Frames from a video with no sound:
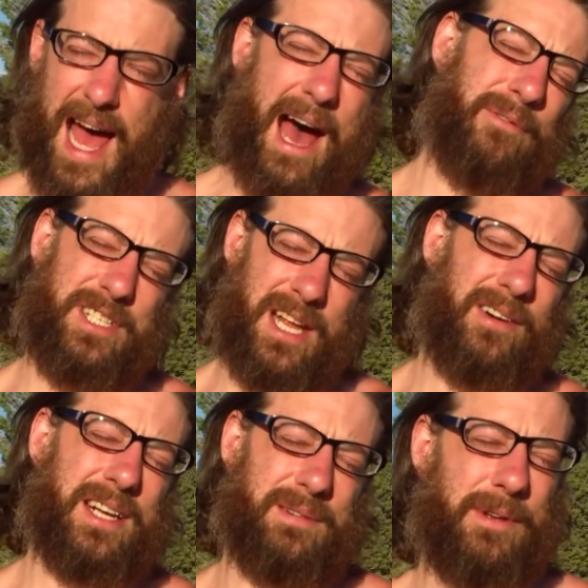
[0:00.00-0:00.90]
half a
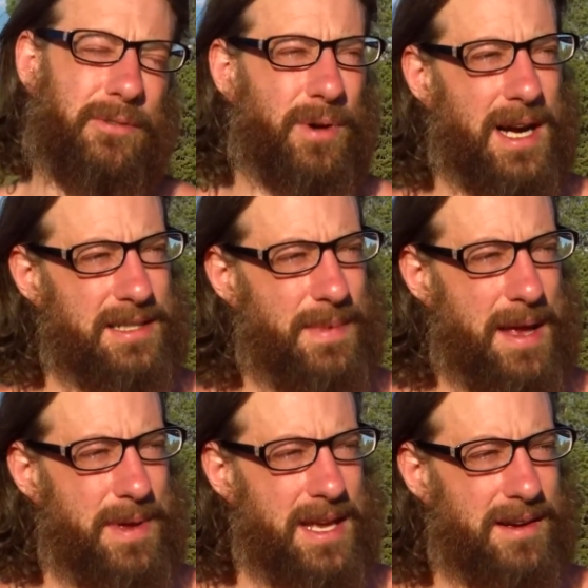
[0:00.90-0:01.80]
generation before us
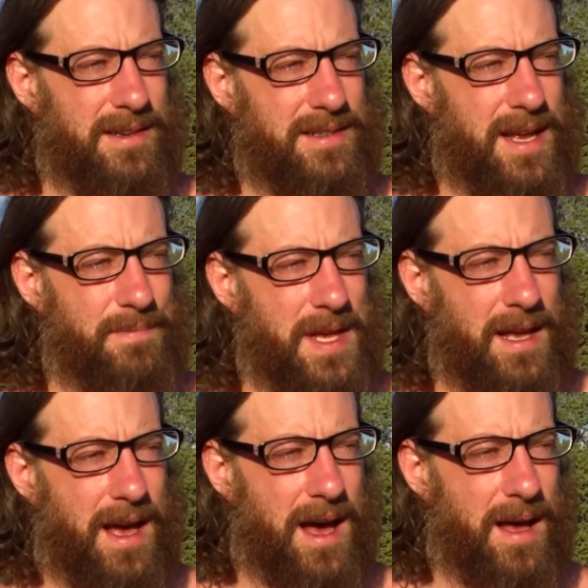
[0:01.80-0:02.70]
maybe or something,